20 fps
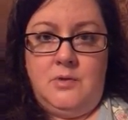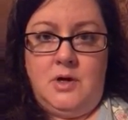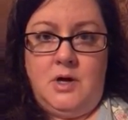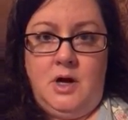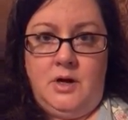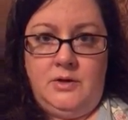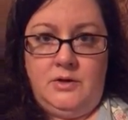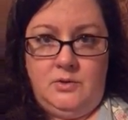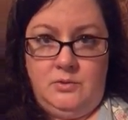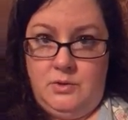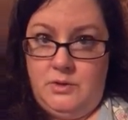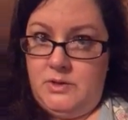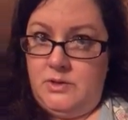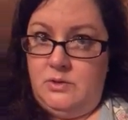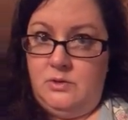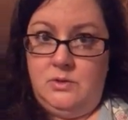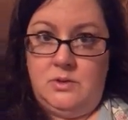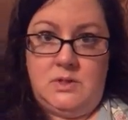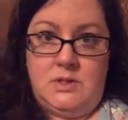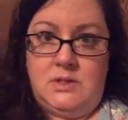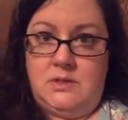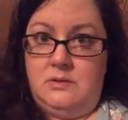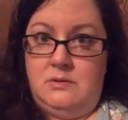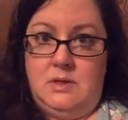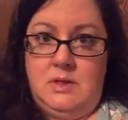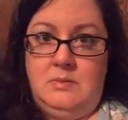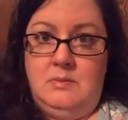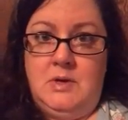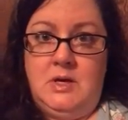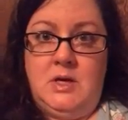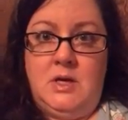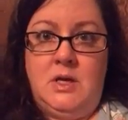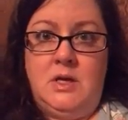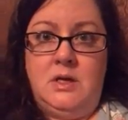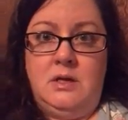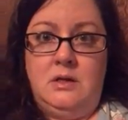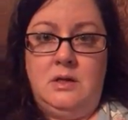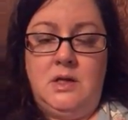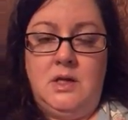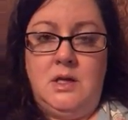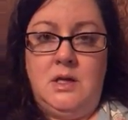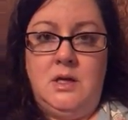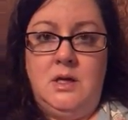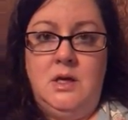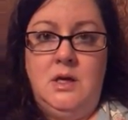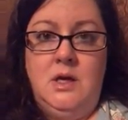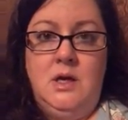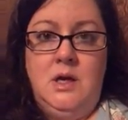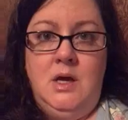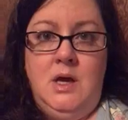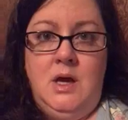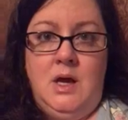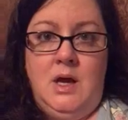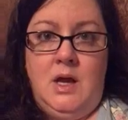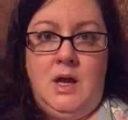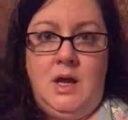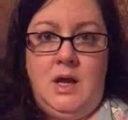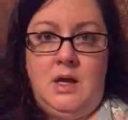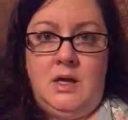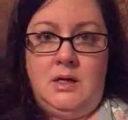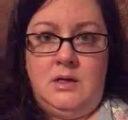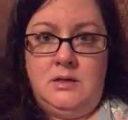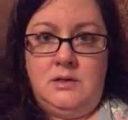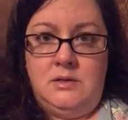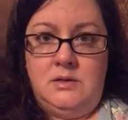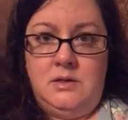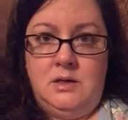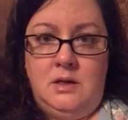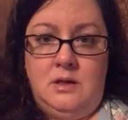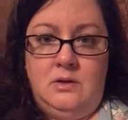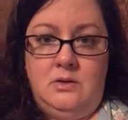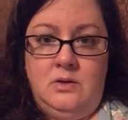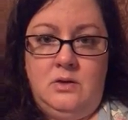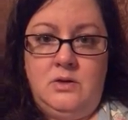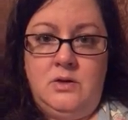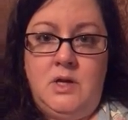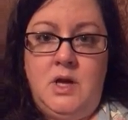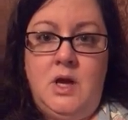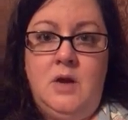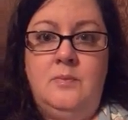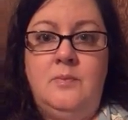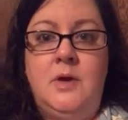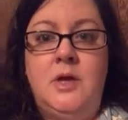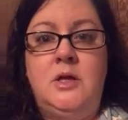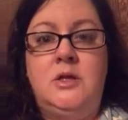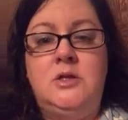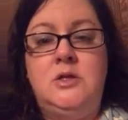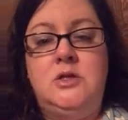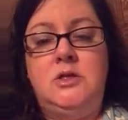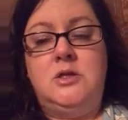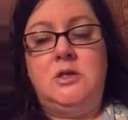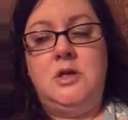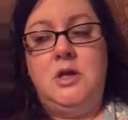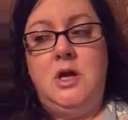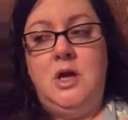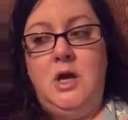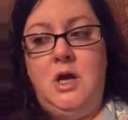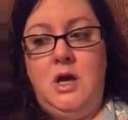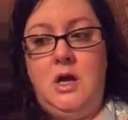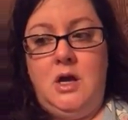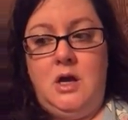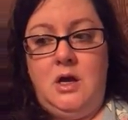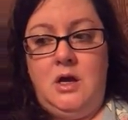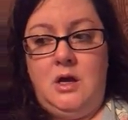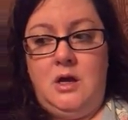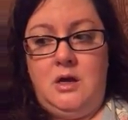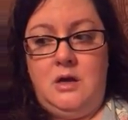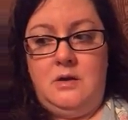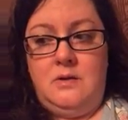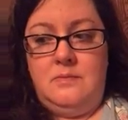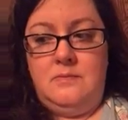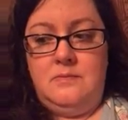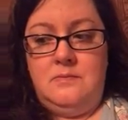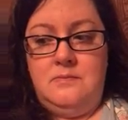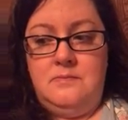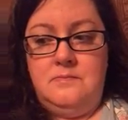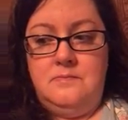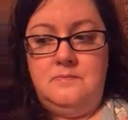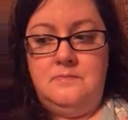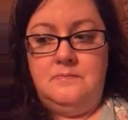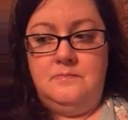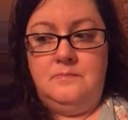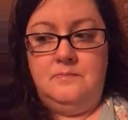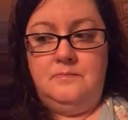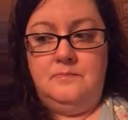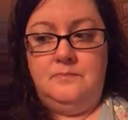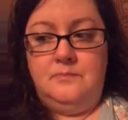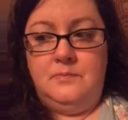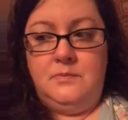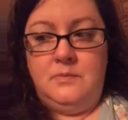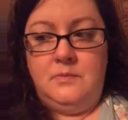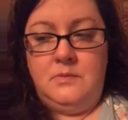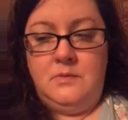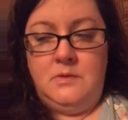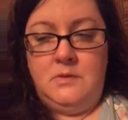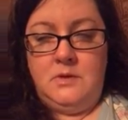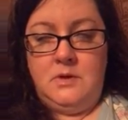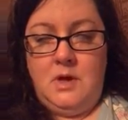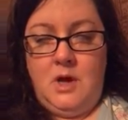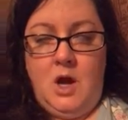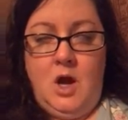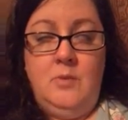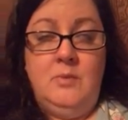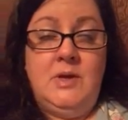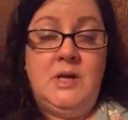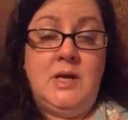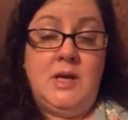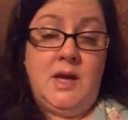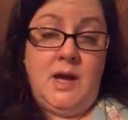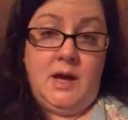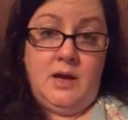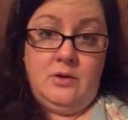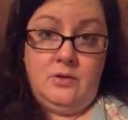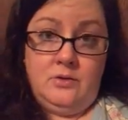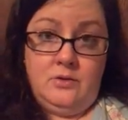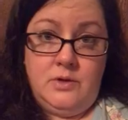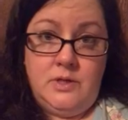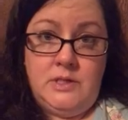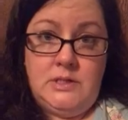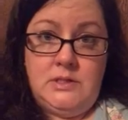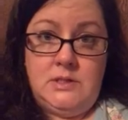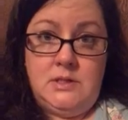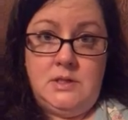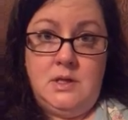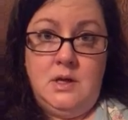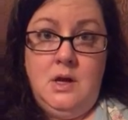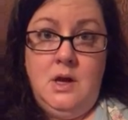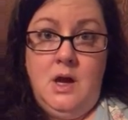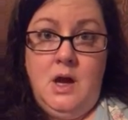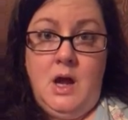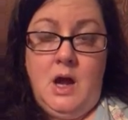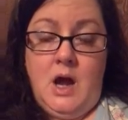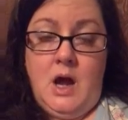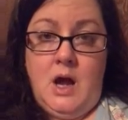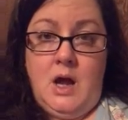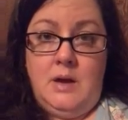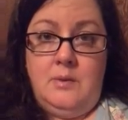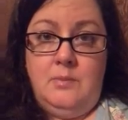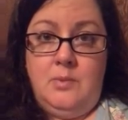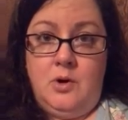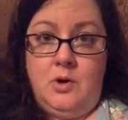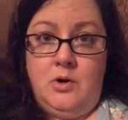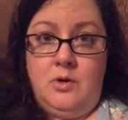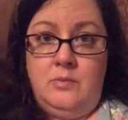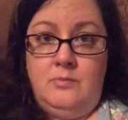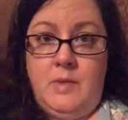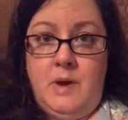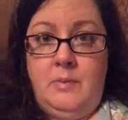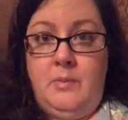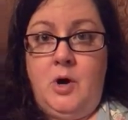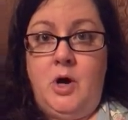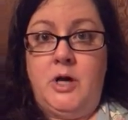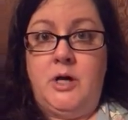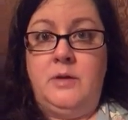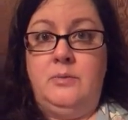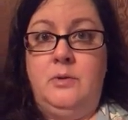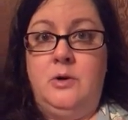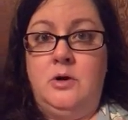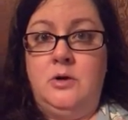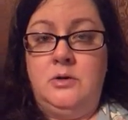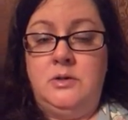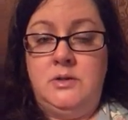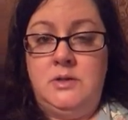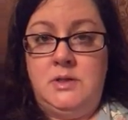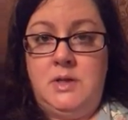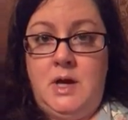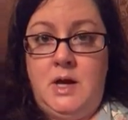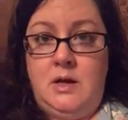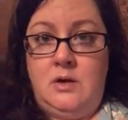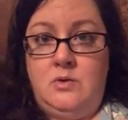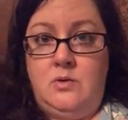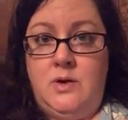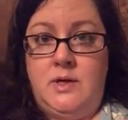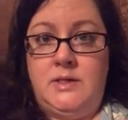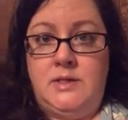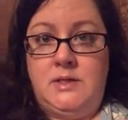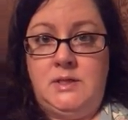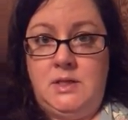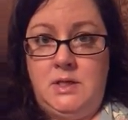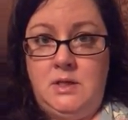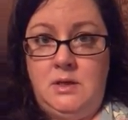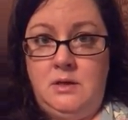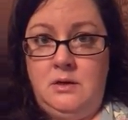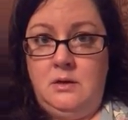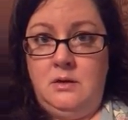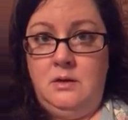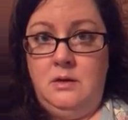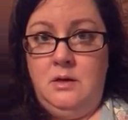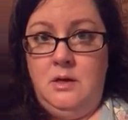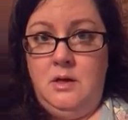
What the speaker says: got the results immediately, and learned um, how many calories my body burns at a resting